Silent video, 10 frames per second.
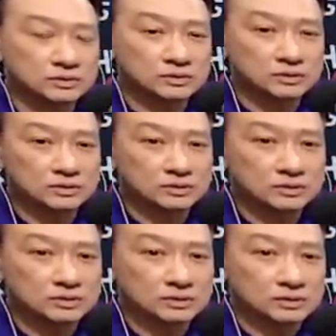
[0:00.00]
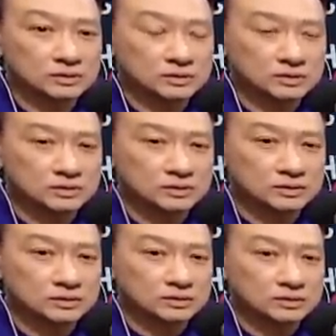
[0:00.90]

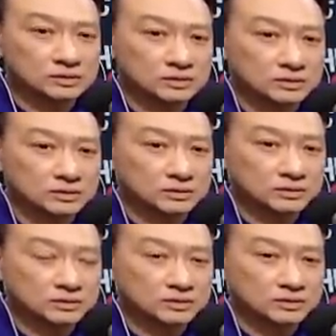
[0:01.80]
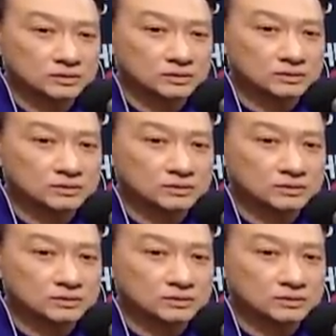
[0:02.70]
(silent)